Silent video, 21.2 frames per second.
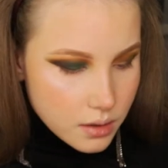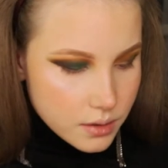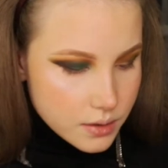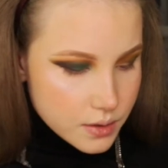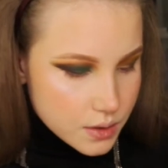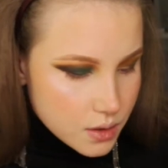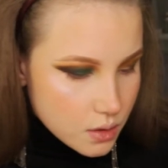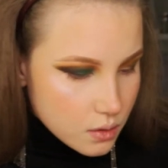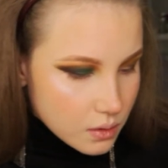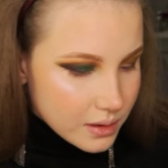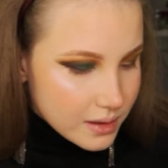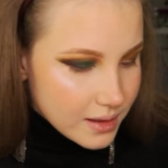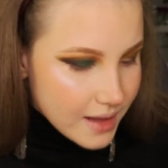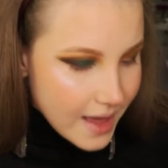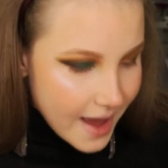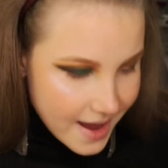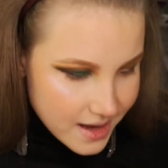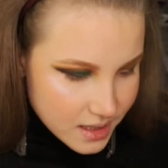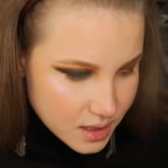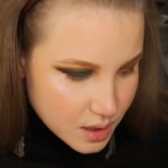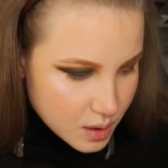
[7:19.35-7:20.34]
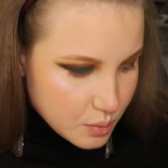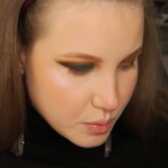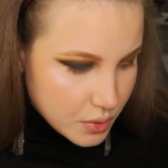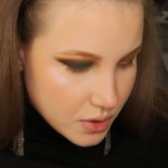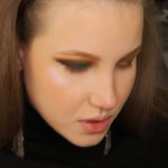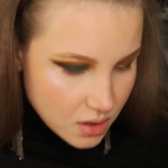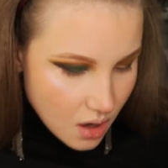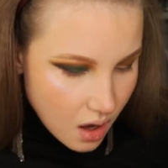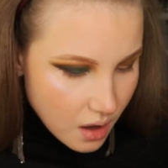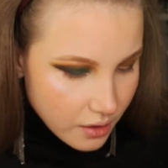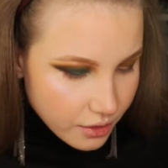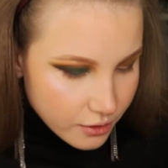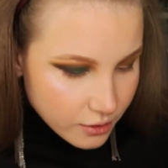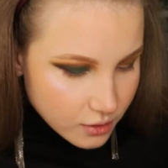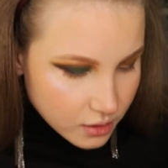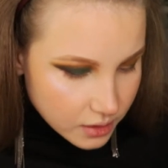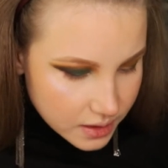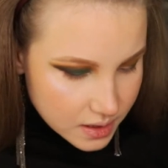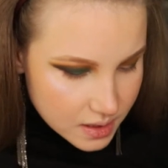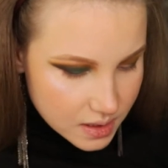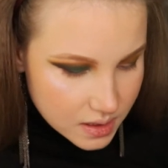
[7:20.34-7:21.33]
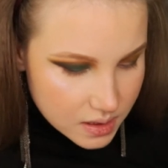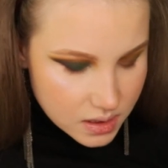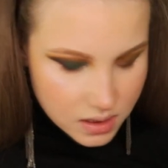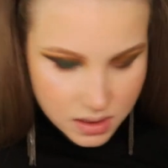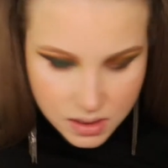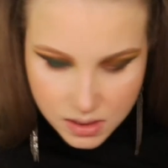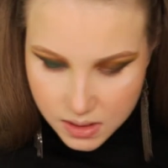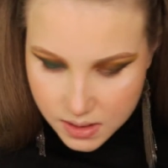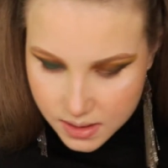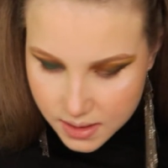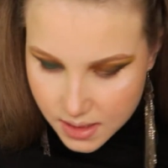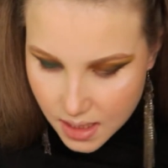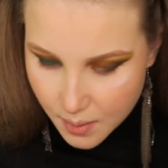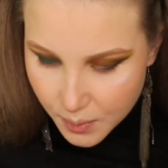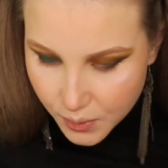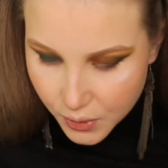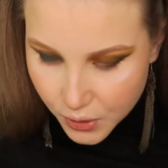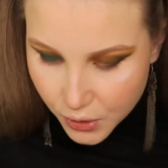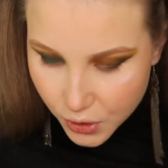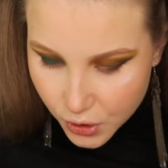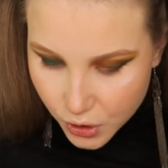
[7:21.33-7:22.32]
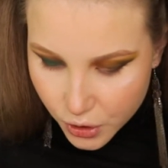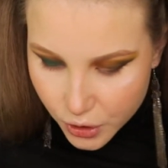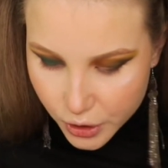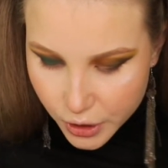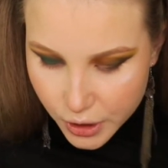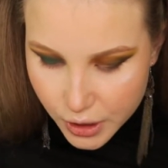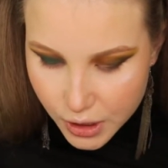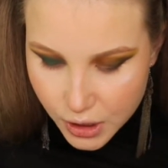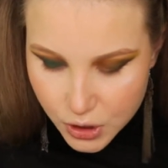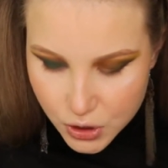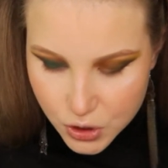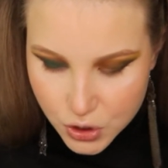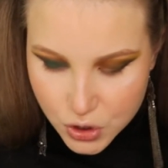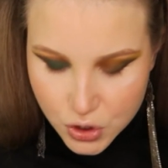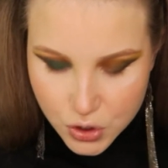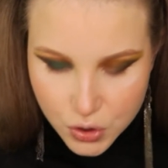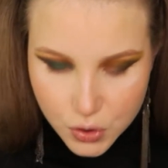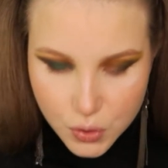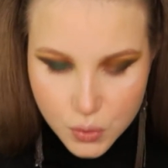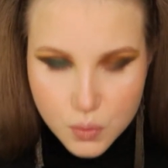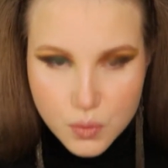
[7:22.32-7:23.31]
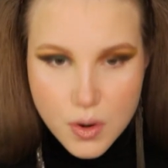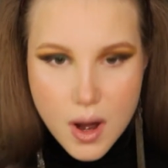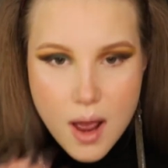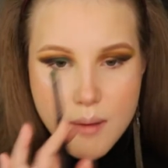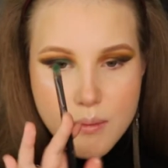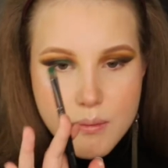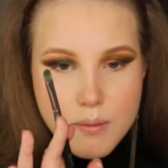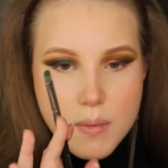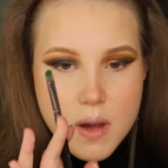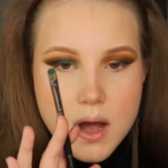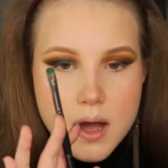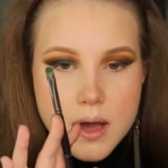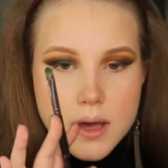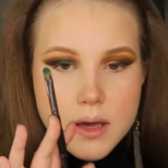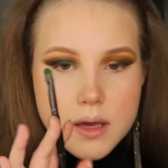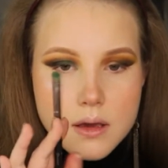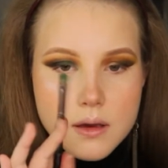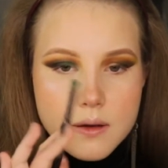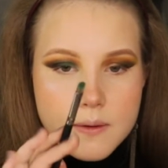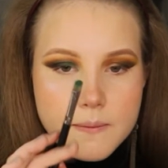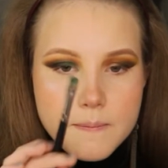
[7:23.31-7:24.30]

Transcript: So last but not the least step here is to grab my